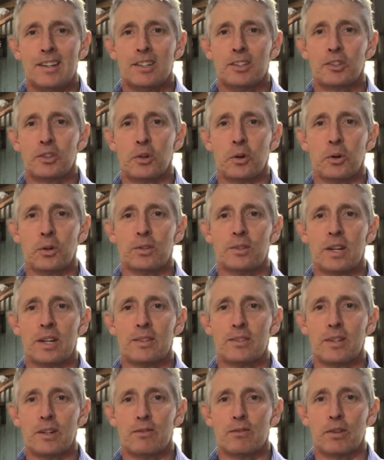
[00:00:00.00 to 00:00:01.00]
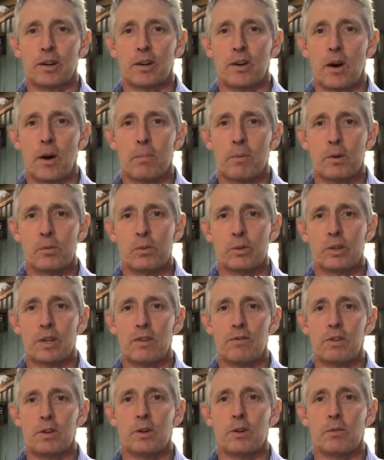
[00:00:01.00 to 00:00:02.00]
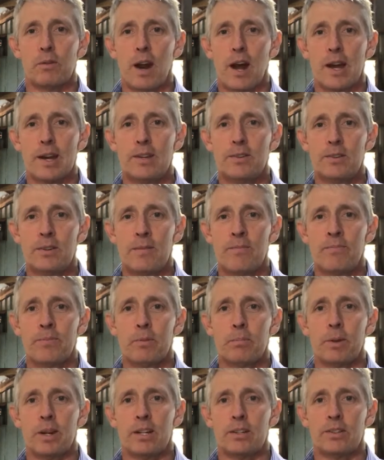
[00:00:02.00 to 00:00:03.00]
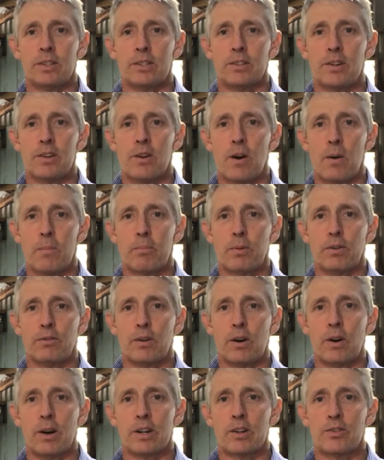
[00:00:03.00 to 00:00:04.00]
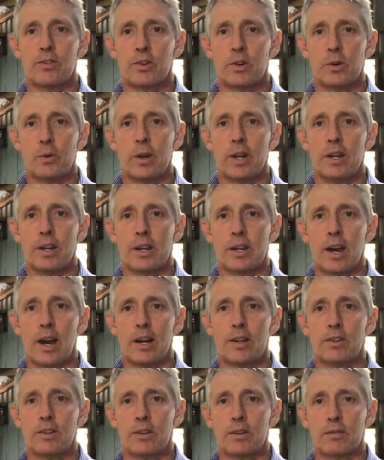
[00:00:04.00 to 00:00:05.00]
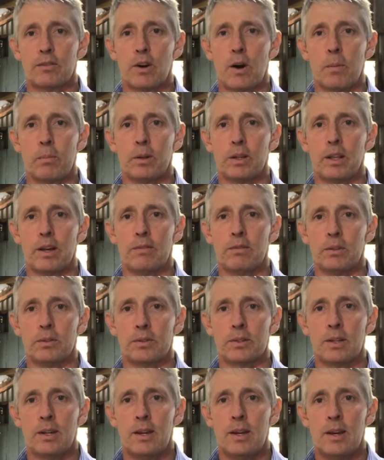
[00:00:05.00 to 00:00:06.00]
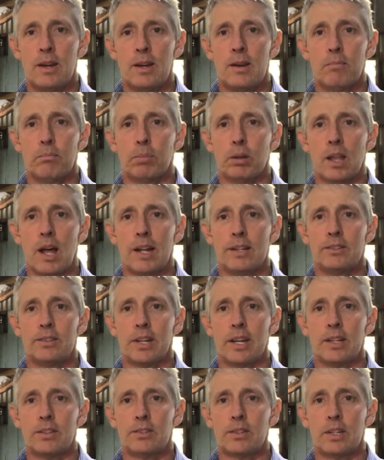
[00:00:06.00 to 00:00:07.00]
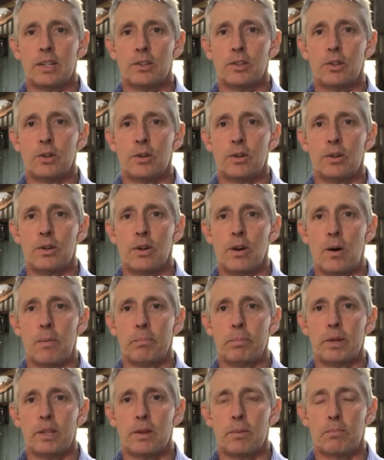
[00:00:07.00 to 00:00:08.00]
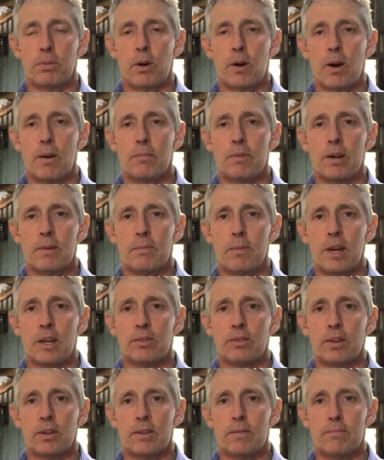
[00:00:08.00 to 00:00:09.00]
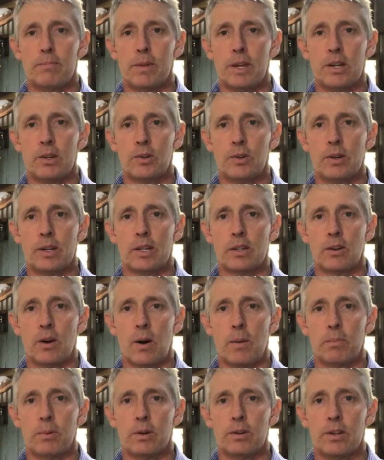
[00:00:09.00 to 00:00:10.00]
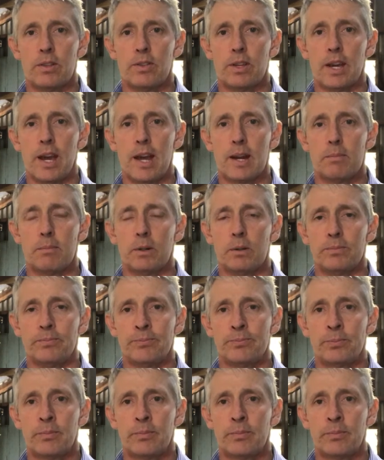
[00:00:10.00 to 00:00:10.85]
Soil testing for copper will give you a range, but it does not provide a true indication of copper levels. Blood testing should not be the primary method of measuring copper in the animal.